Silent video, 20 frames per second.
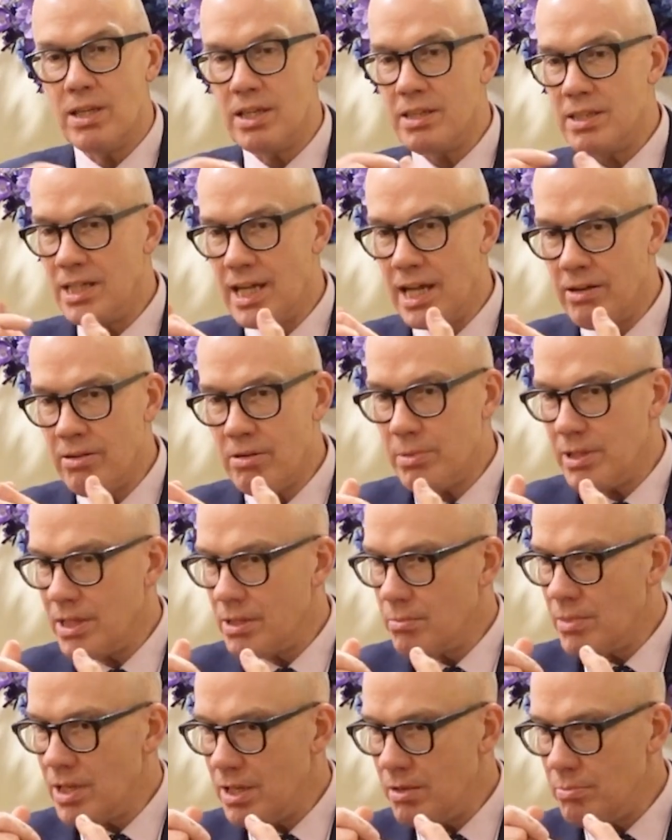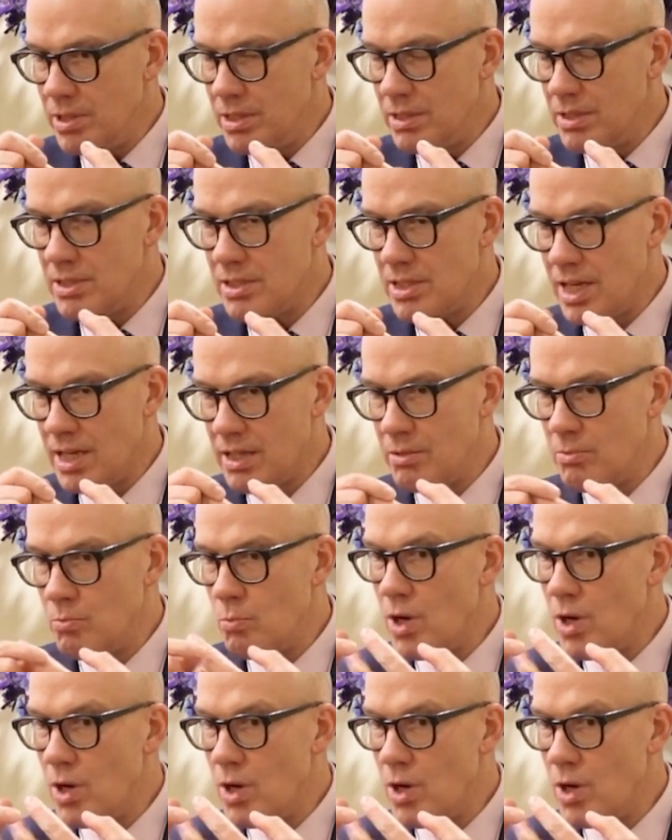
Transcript: I think Arabic may have been the second.